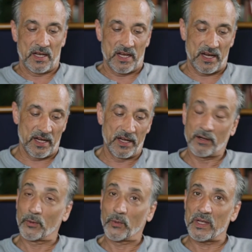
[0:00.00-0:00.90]

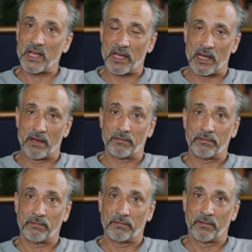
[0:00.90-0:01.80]
Here we
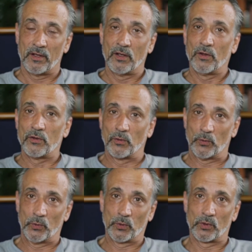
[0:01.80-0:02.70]
have the
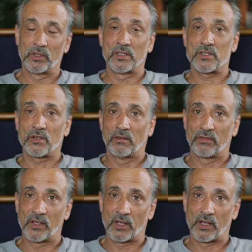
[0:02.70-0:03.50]
rulers of